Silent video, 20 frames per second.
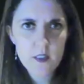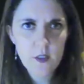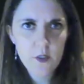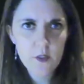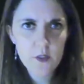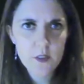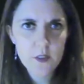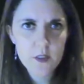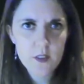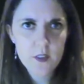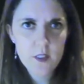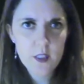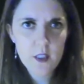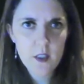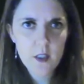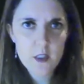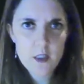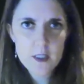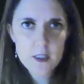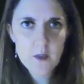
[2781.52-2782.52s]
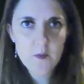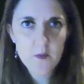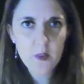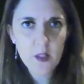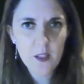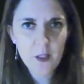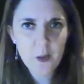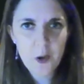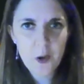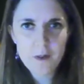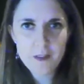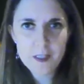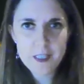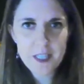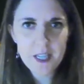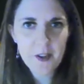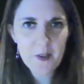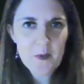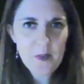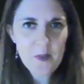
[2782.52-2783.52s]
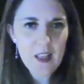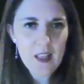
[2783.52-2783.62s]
Now learn something new every day.